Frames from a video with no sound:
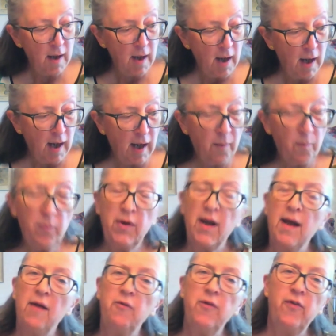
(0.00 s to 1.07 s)
But I
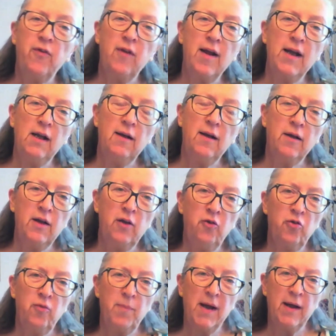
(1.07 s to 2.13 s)
have a slightly
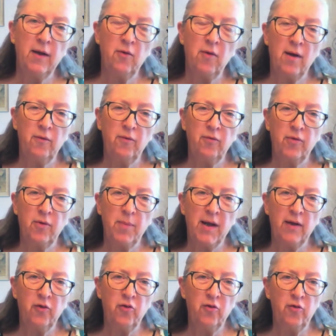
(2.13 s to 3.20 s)
unusual background for a
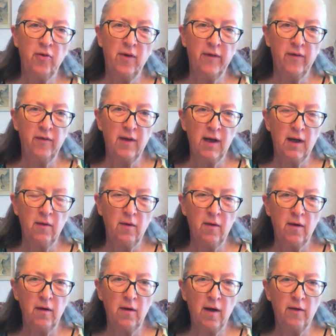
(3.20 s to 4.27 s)
pension trustee in
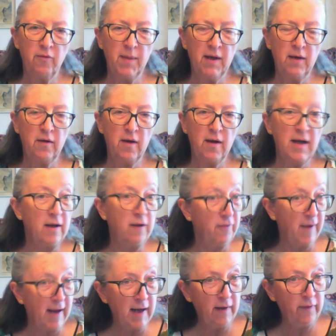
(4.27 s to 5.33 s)
that I've been an
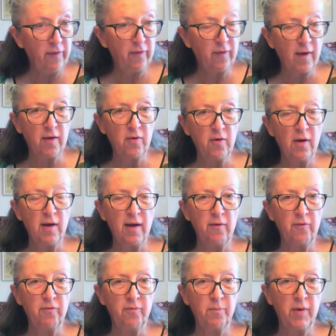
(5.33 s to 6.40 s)
IFA, so I have
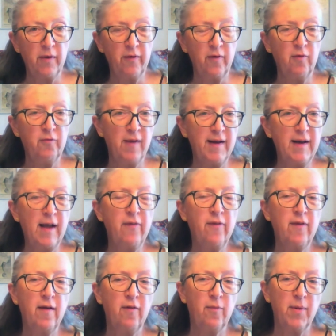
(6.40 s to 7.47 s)
personal finance
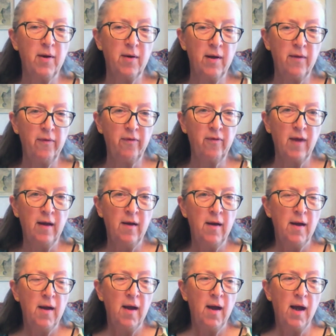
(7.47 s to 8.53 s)
experience.
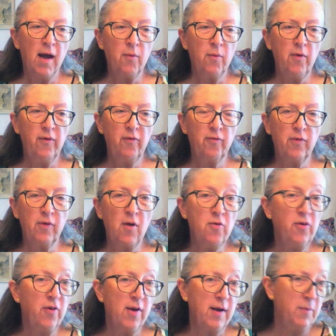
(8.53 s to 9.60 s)
I was for a long
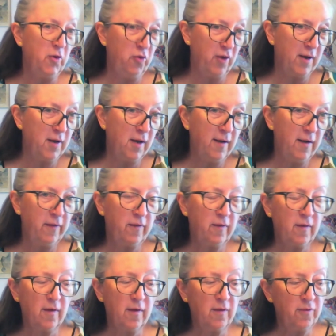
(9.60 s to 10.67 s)
time a journalist
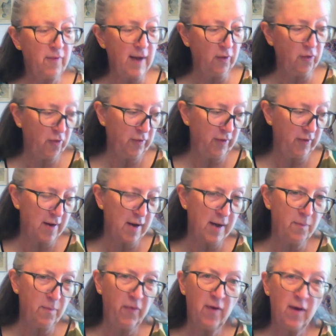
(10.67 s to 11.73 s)
at the Financial
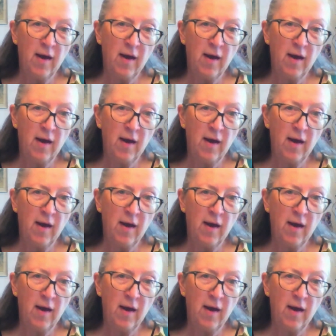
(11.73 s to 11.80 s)
Times.